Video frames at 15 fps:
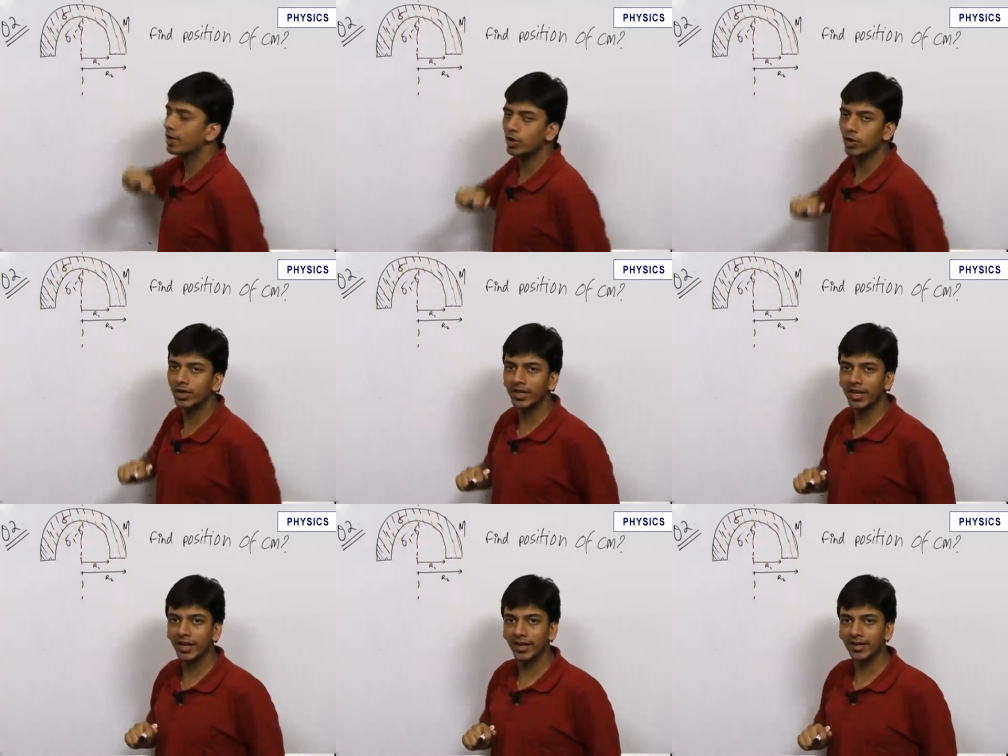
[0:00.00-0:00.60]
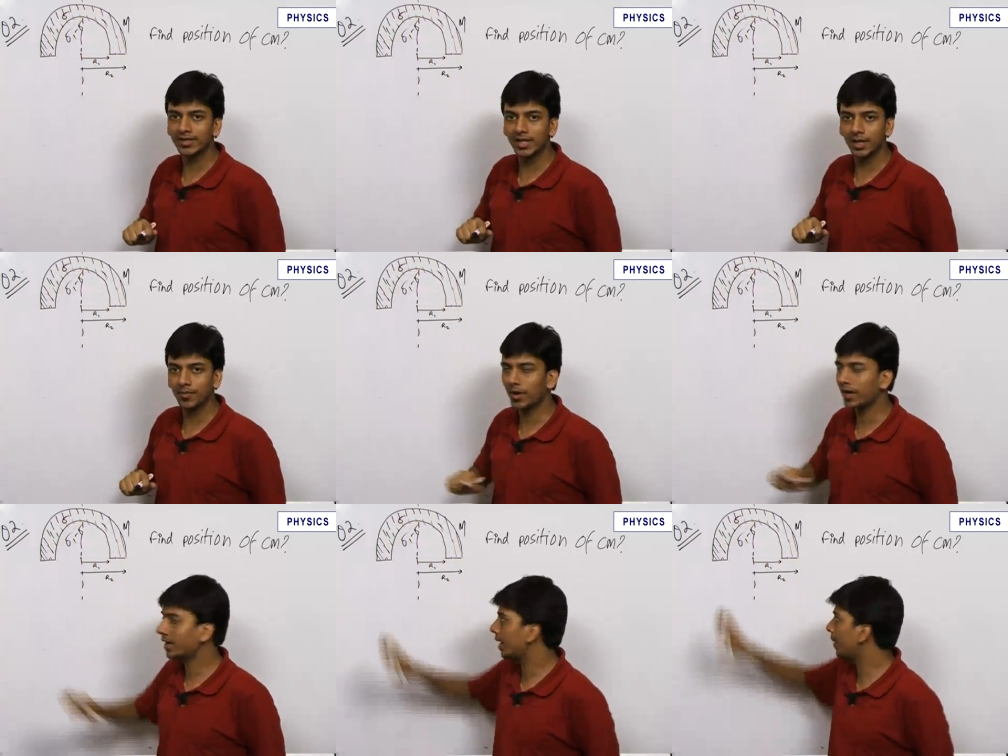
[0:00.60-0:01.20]
unit area
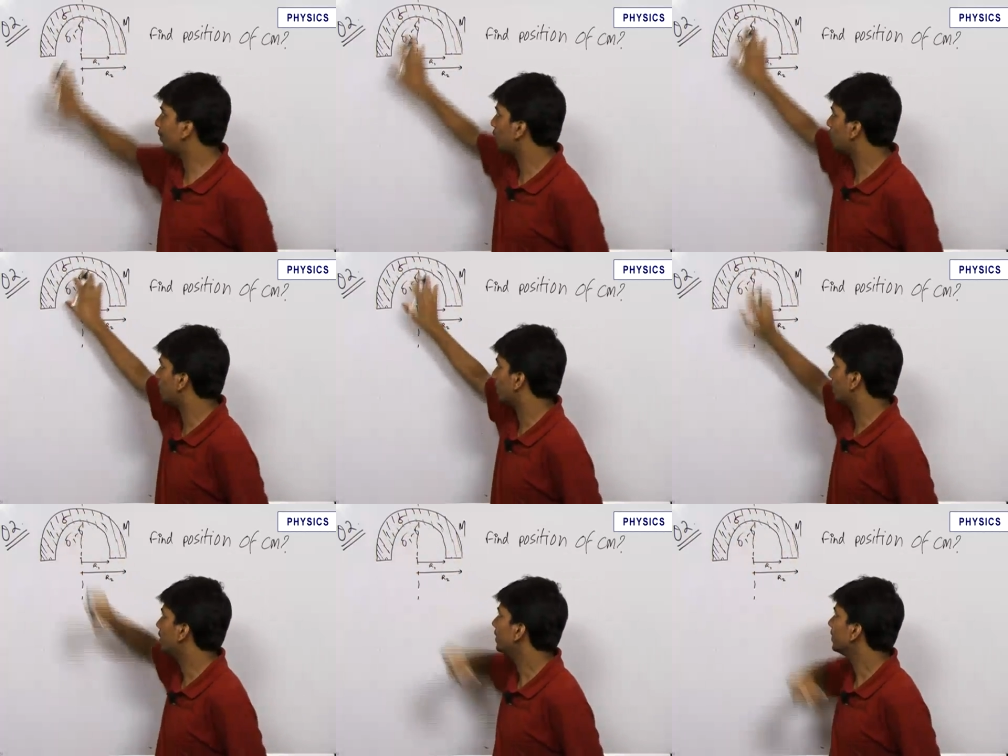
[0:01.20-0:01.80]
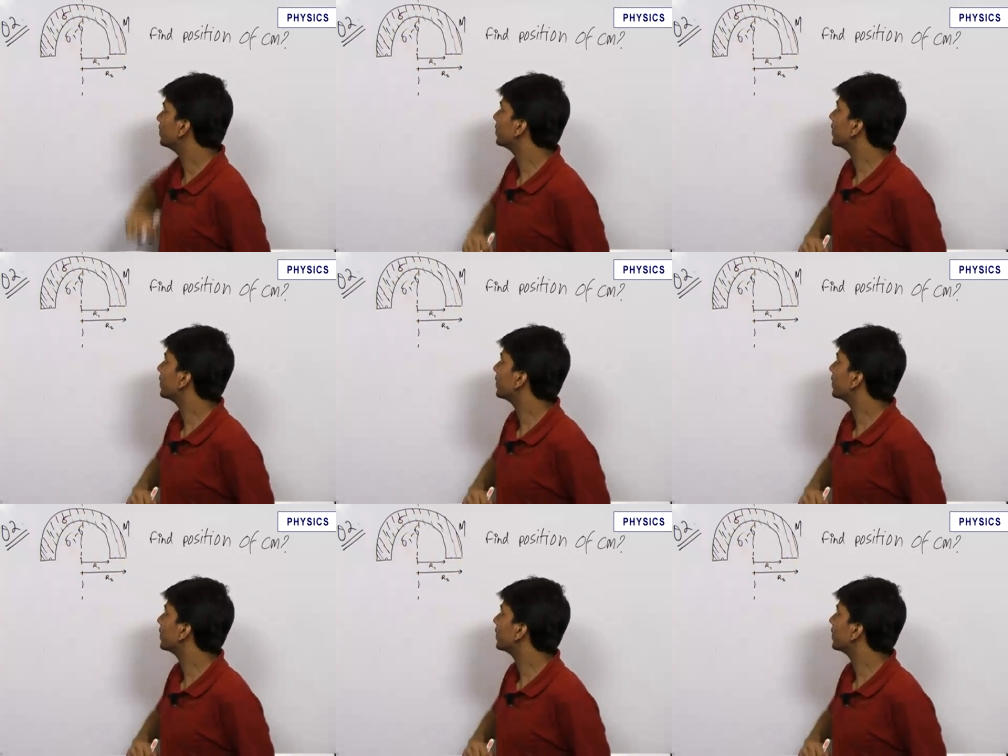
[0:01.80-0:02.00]
sigma kept over here,